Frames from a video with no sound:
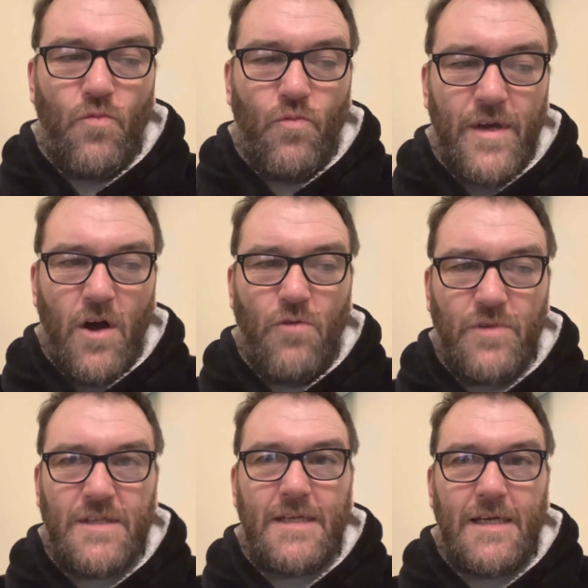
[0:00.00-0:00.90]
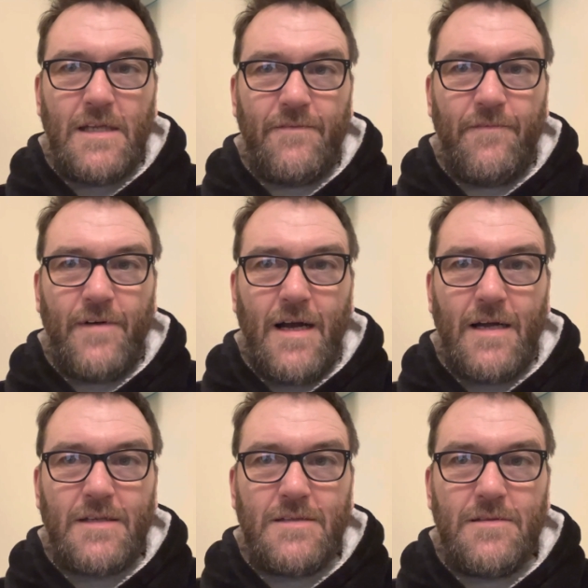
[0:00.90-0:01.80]
We only deal in
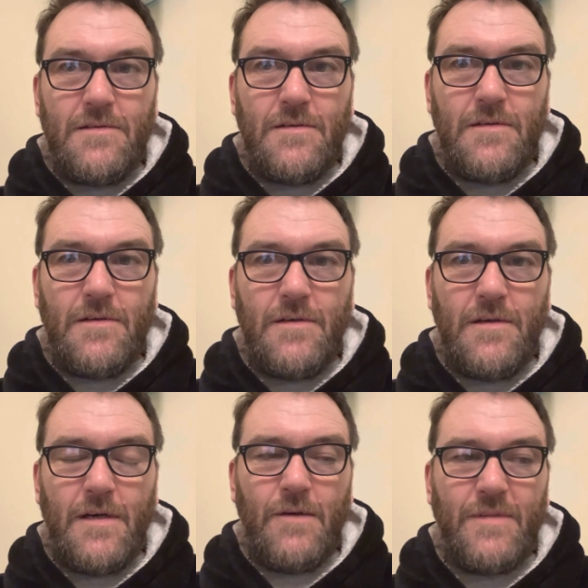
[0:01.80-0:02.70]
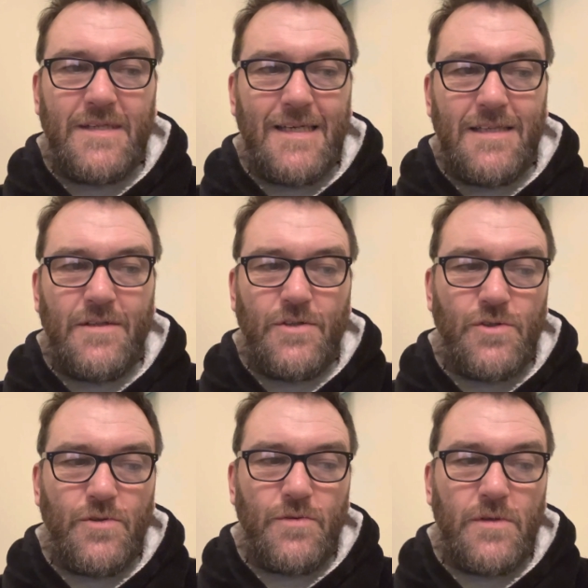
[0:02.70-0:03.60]
facts, and we deal in the
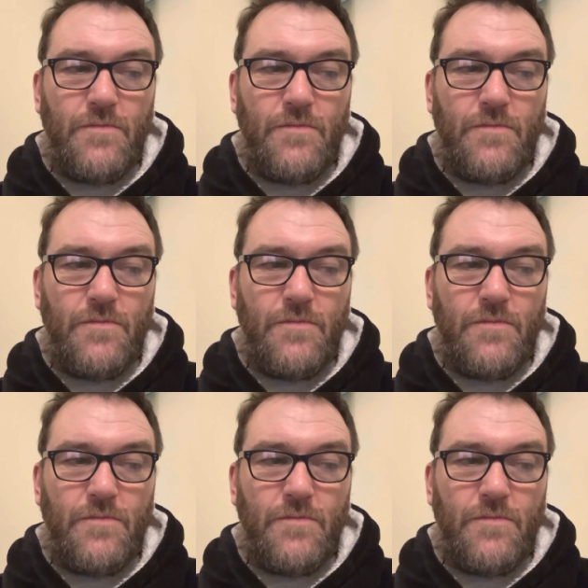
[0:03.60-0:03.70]
truth.